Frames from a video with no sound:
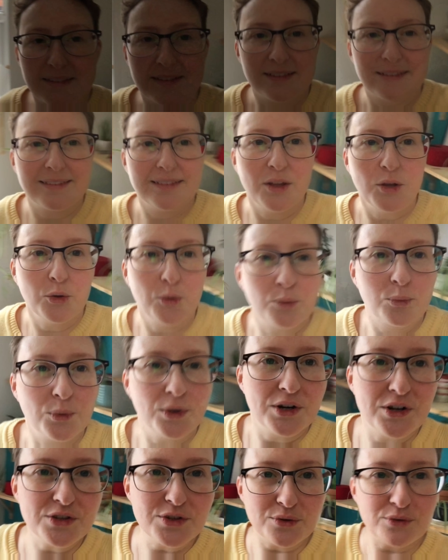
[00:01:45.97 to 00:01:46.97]
snow
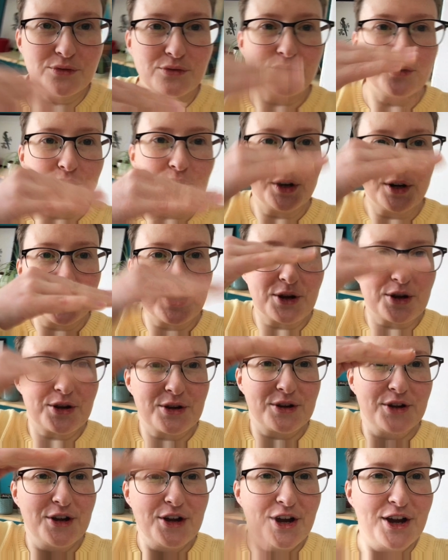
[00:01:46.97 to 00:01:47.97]
where it's all fallen
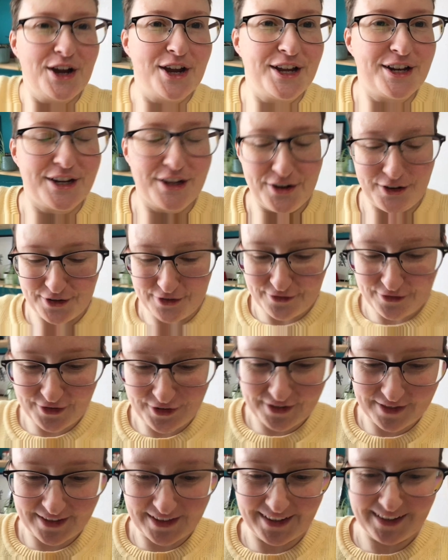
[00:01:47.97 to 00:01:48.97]
and got in front
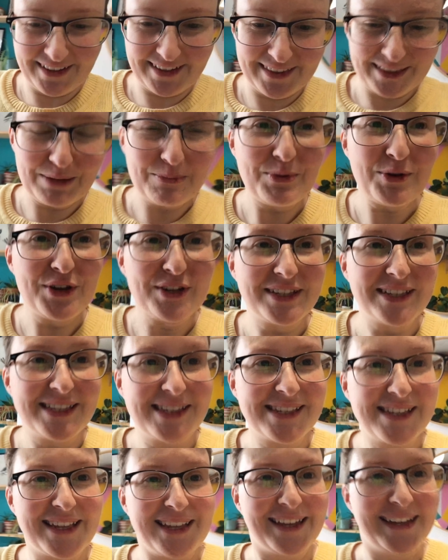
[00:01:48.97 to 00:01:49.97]
of the
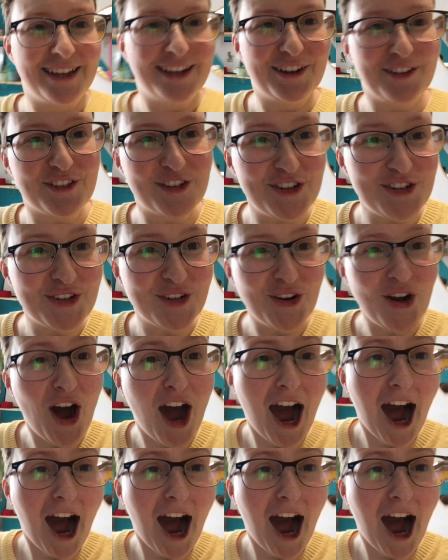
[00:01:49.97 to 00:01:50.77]
person's front door.